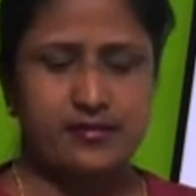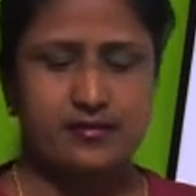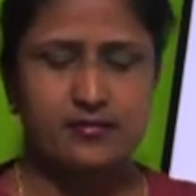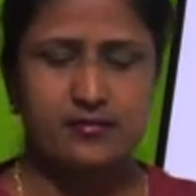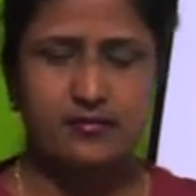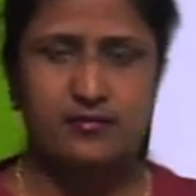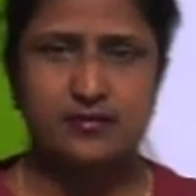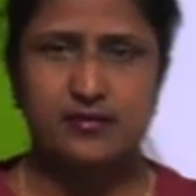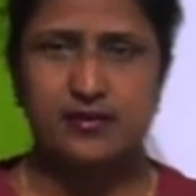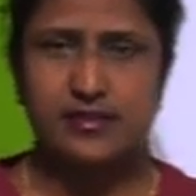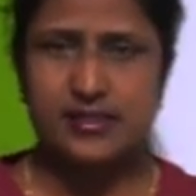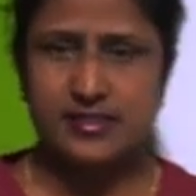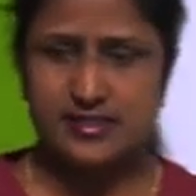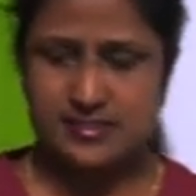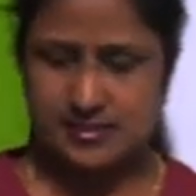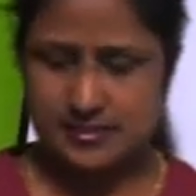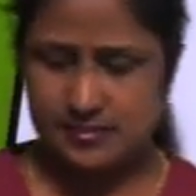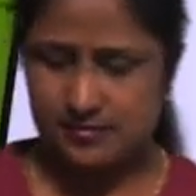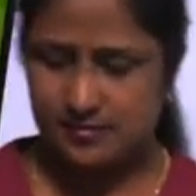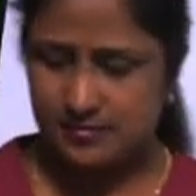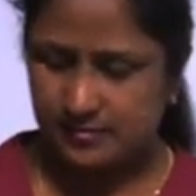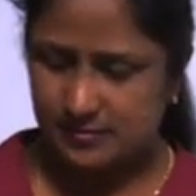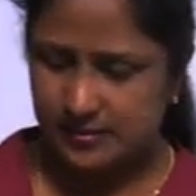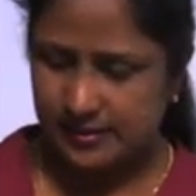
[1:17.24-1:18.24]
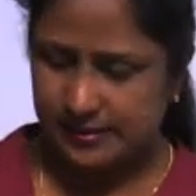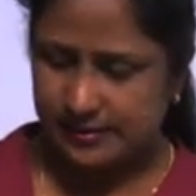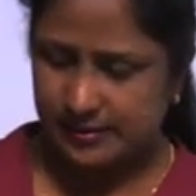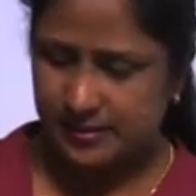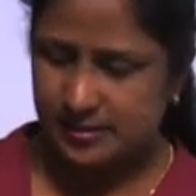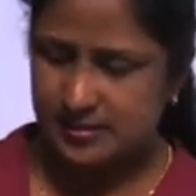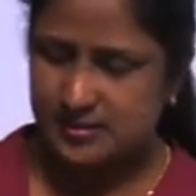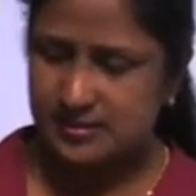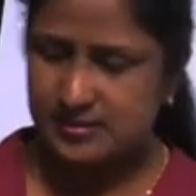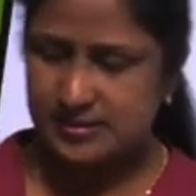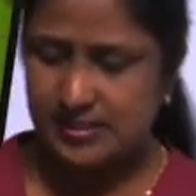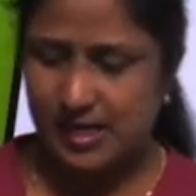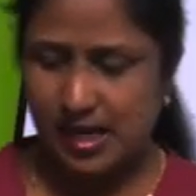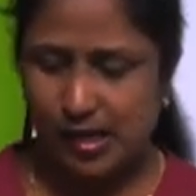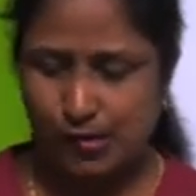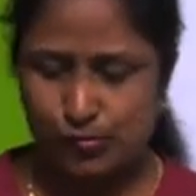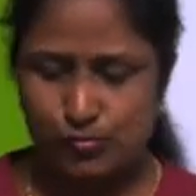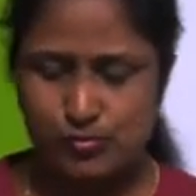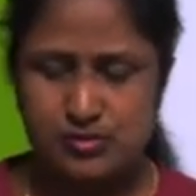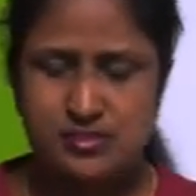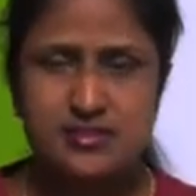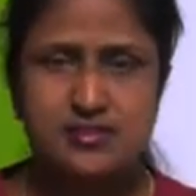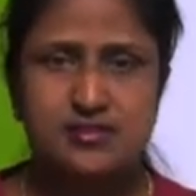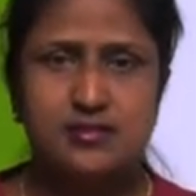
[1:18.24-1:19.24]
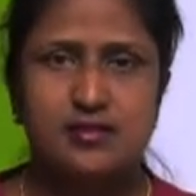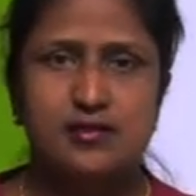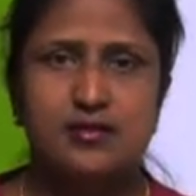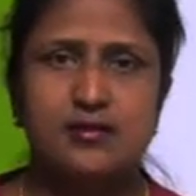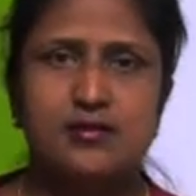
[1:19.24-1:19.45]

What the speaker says: lesson, that is nouns,